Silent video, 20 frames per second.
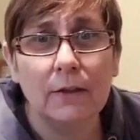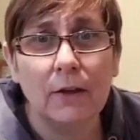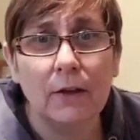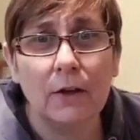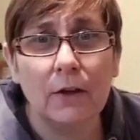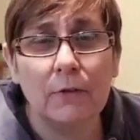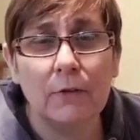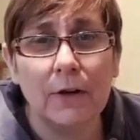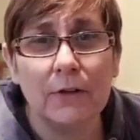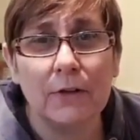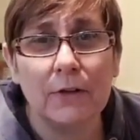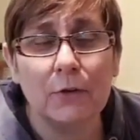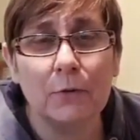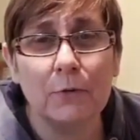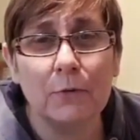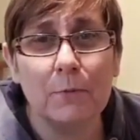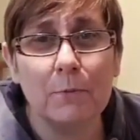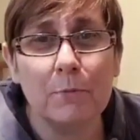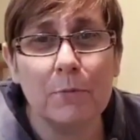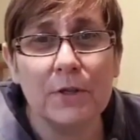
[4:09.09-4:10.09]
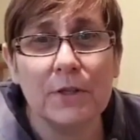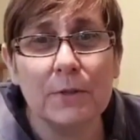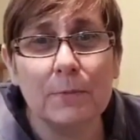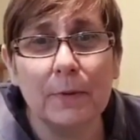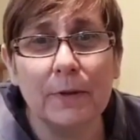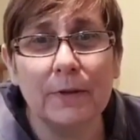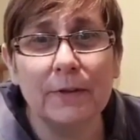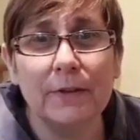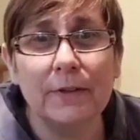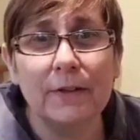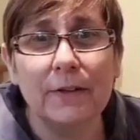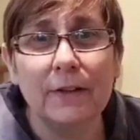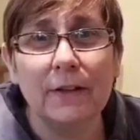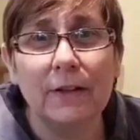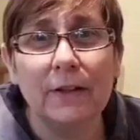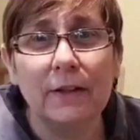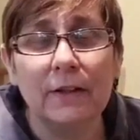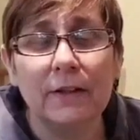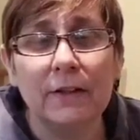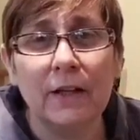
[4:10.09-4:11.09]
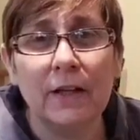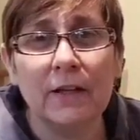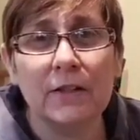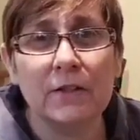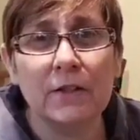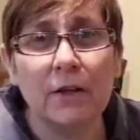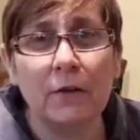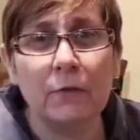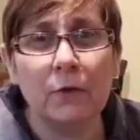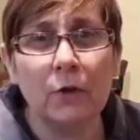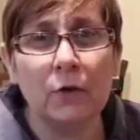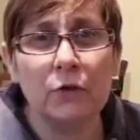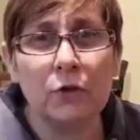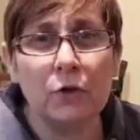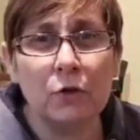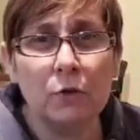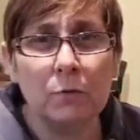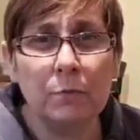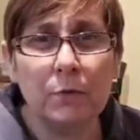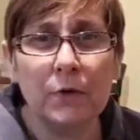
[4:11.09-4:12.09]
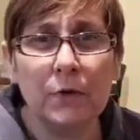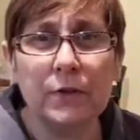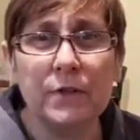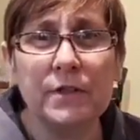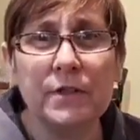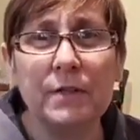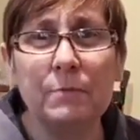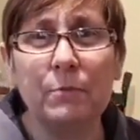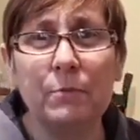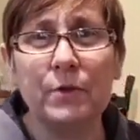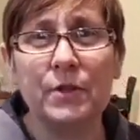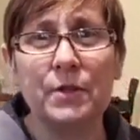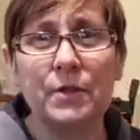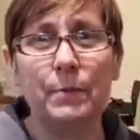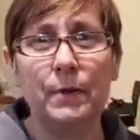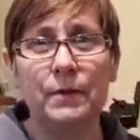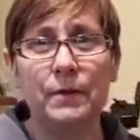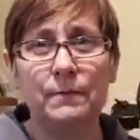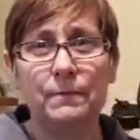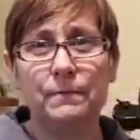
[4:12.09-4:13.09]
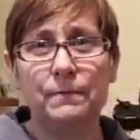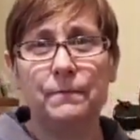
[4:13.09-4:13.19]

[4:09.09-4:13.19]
Hi, Rachel, from Brisbane. I've got two brothers in Brisbane.